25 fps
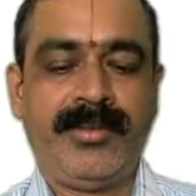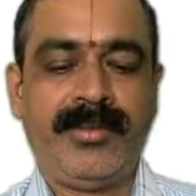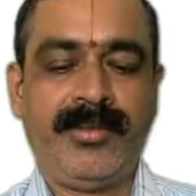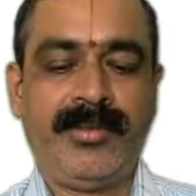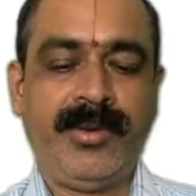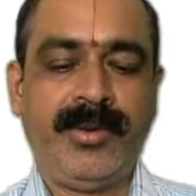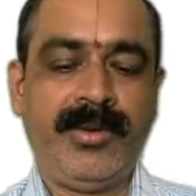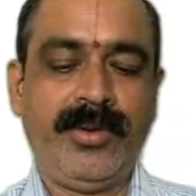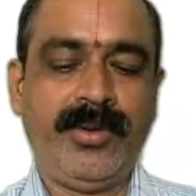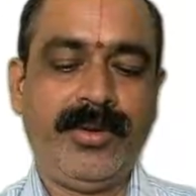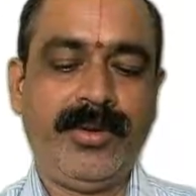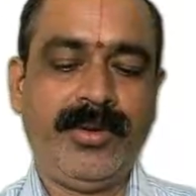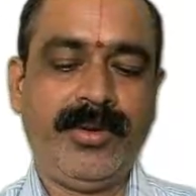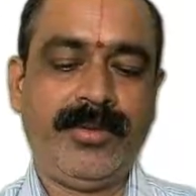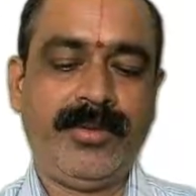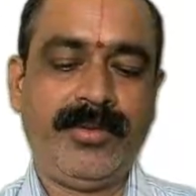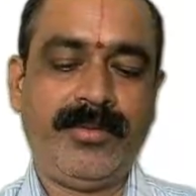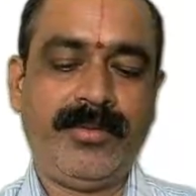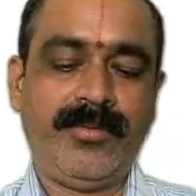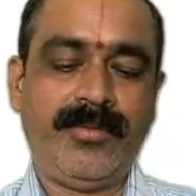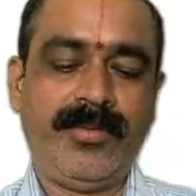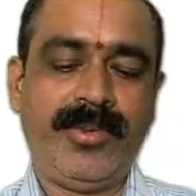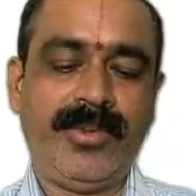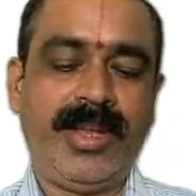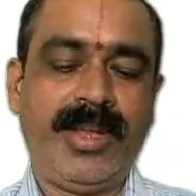
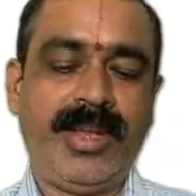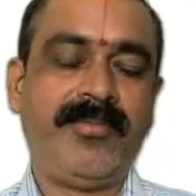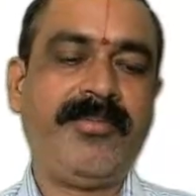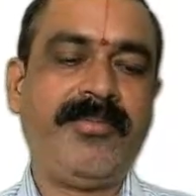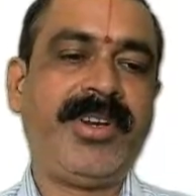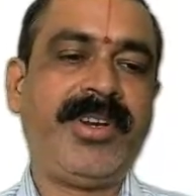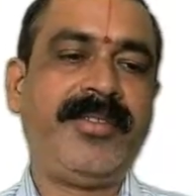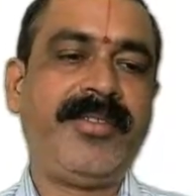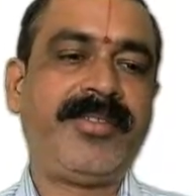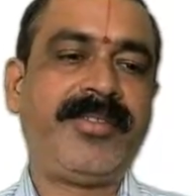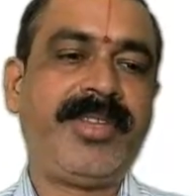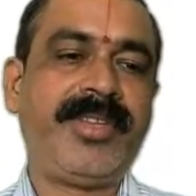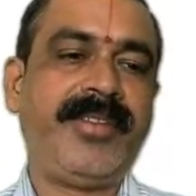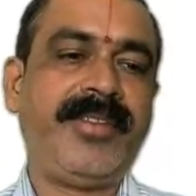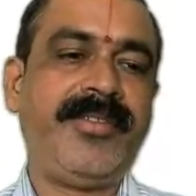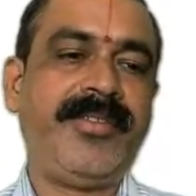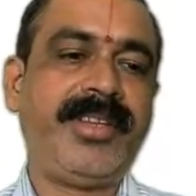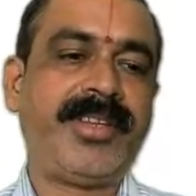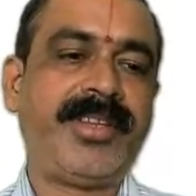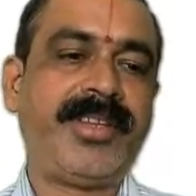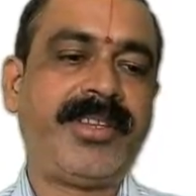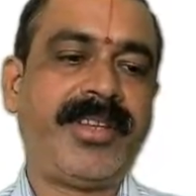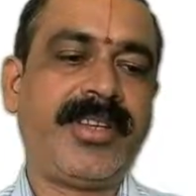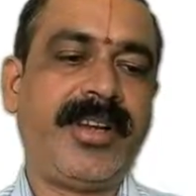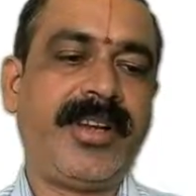Though number of
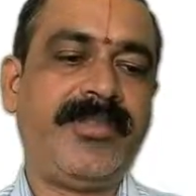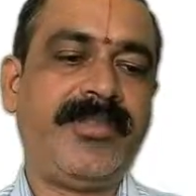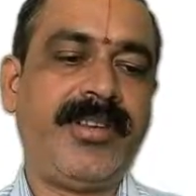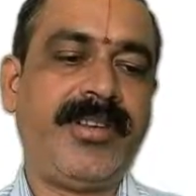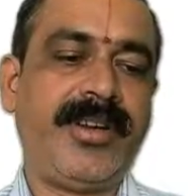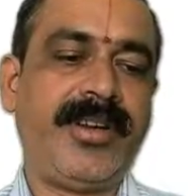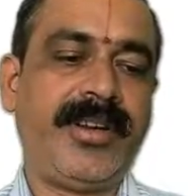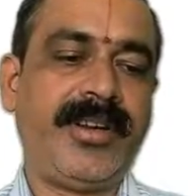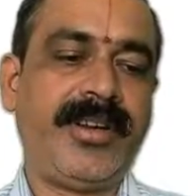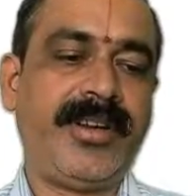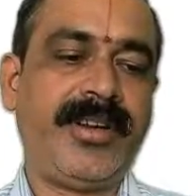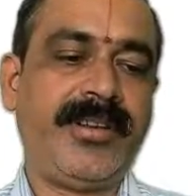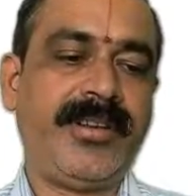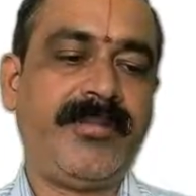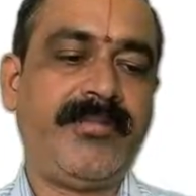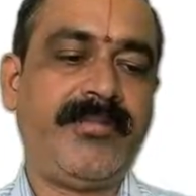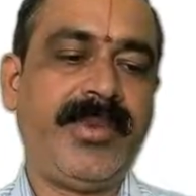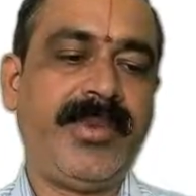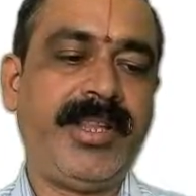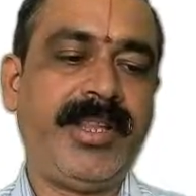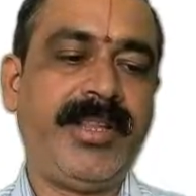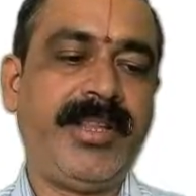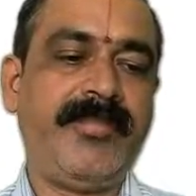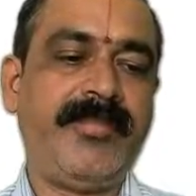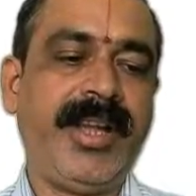services offered
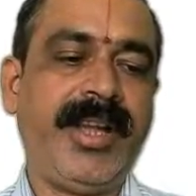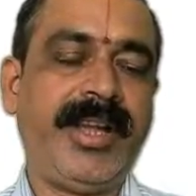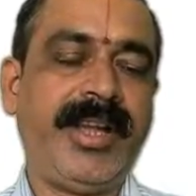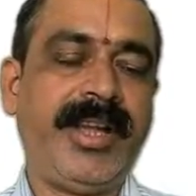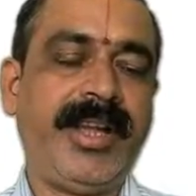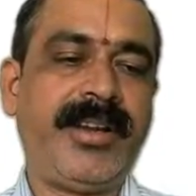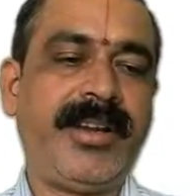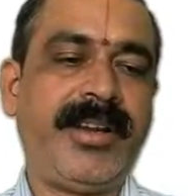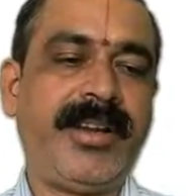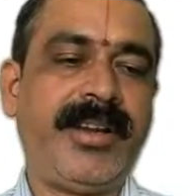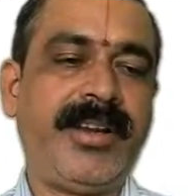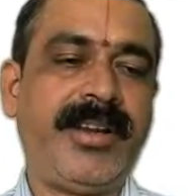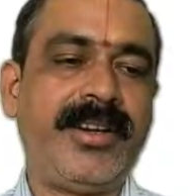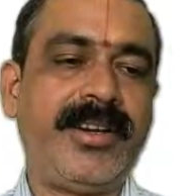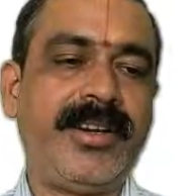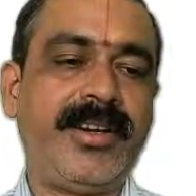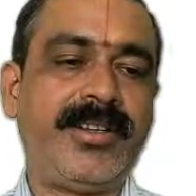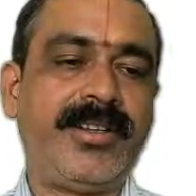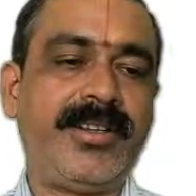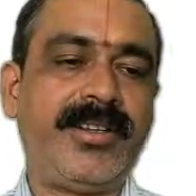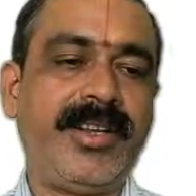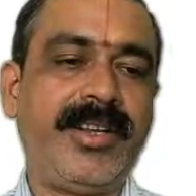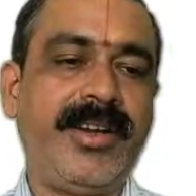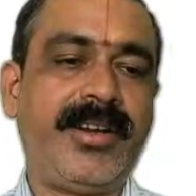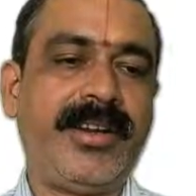by the bankers in
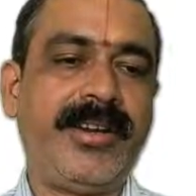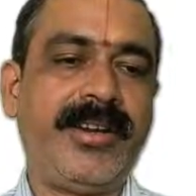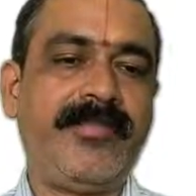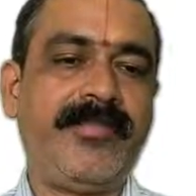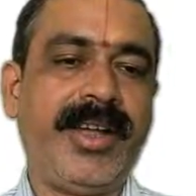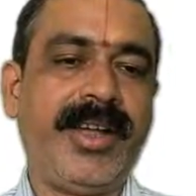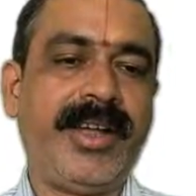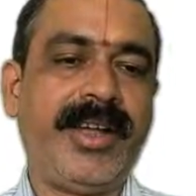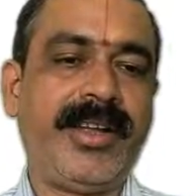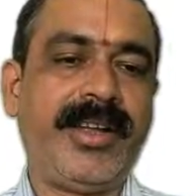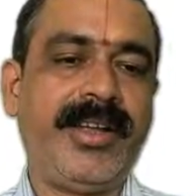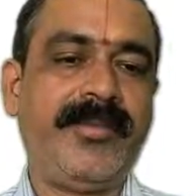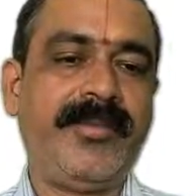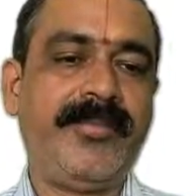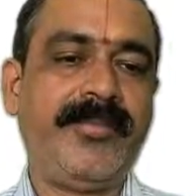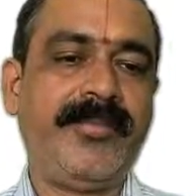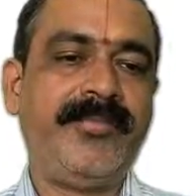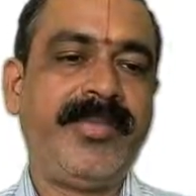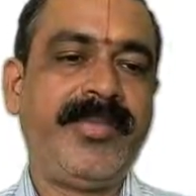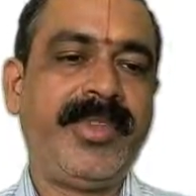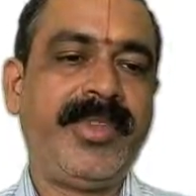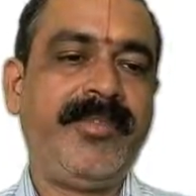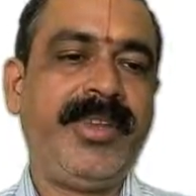internet banking,